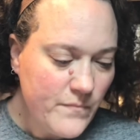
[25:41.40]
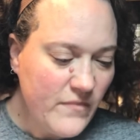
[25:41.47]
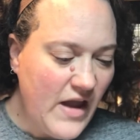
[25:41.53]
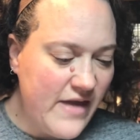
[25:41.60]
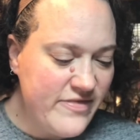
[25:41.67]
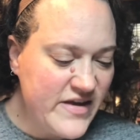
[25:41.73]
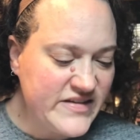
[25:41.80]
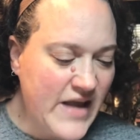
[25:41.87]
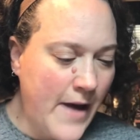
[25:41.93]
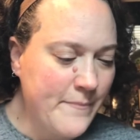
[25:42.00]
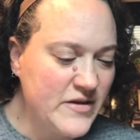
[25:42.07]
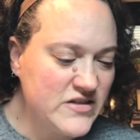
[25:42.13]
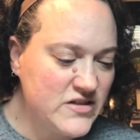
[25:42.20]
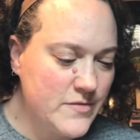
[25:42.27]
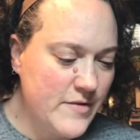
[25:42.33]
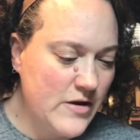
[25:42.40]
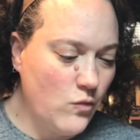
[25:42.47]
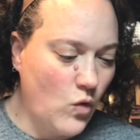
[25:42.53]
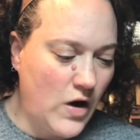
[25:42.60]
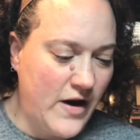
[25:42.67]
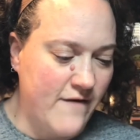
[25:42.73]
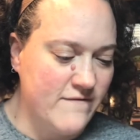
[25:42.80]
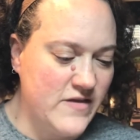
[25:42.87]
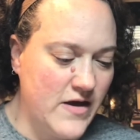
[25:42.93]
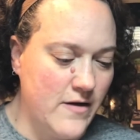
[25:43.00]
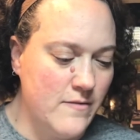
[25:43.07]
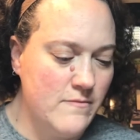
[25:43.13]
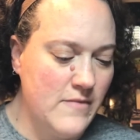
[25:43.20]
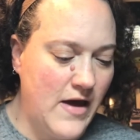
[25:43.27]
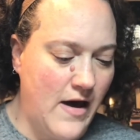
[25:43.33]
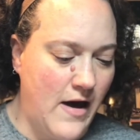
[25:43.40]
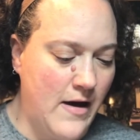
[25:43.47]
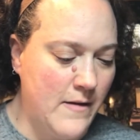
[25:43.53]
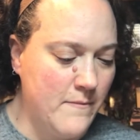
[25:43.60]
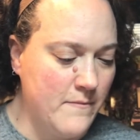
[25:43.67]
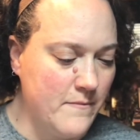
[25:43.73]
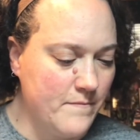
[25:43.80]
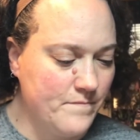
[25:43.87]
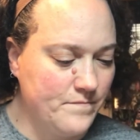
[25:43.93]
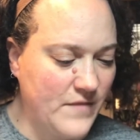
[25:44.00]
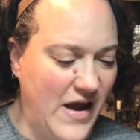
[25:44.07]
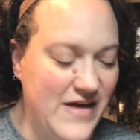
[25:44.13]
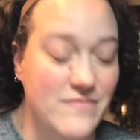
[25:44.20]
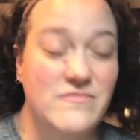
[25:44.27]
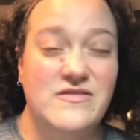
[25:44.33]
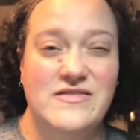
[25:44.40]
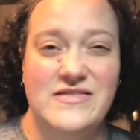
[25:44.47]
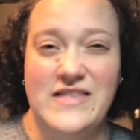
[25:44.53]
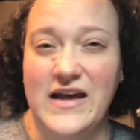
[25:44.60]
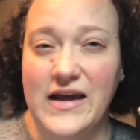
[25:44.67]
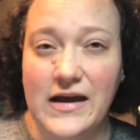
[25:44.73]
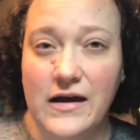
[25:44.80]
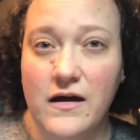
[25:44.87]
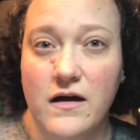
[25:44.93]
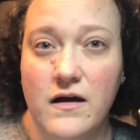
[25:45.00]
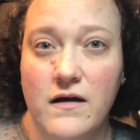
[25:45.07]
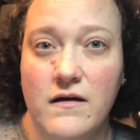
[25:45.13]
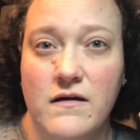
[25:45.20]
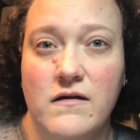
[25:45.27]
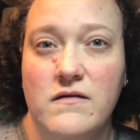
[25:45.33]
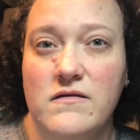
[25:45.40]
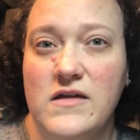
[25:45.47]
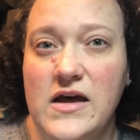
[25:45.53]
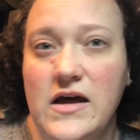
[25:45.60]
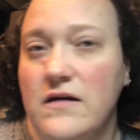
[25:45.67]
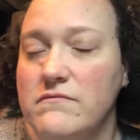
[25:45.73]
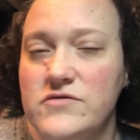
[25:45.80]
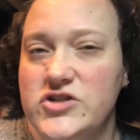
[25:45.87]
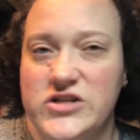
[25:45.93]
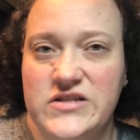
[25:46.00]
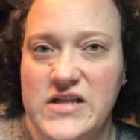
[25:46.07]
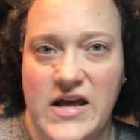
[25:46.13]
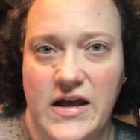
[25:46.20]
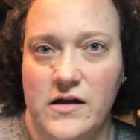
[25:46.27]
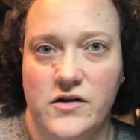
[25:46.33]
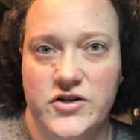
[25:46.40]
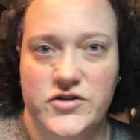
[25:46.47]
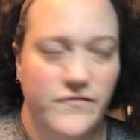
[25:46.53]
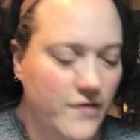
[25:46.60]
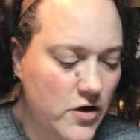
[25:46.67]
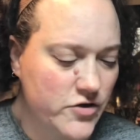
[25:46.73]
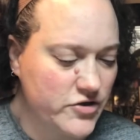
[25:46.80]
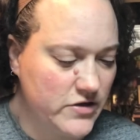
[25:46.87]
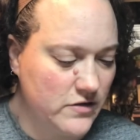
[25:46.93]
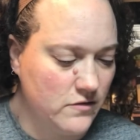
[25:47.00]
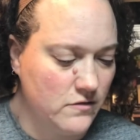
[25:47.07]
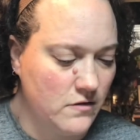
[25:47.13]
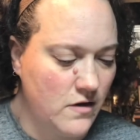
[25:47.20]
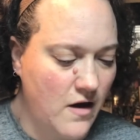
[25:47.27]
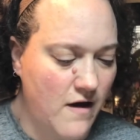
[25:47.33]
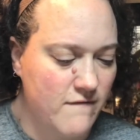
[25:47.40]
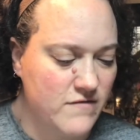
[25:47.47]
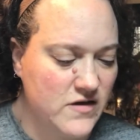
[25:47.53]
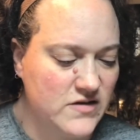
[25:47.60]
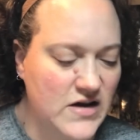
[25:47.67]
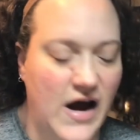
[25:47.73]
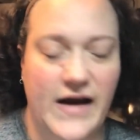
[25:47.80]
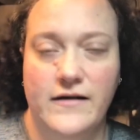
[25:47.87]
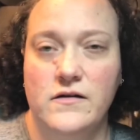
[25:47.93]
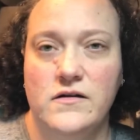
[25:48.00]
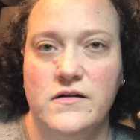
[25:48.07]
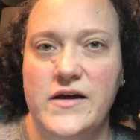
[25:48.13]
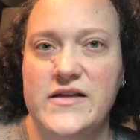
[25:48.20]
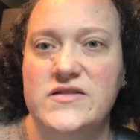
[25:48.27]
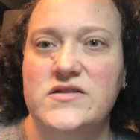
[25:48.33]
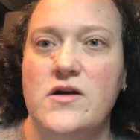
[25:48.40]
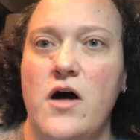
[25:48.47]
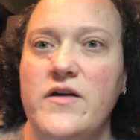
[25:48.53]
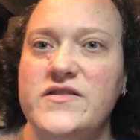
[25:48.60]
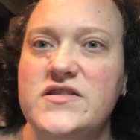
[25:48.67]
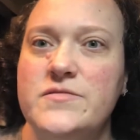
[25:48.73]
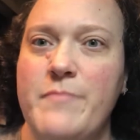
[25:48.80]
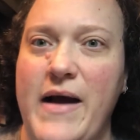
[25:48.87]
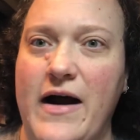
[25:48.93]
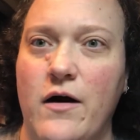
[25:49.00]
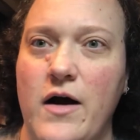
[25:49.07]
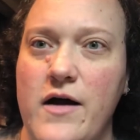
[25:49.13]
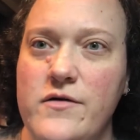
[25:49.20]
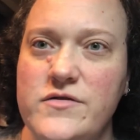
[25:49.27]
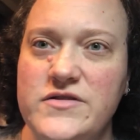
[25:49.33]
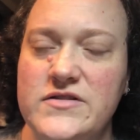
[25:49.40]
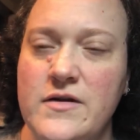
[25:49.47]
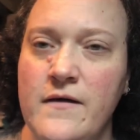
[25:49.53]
and this happens to be one of them. I think just the English version of the title, it's called Sparrows.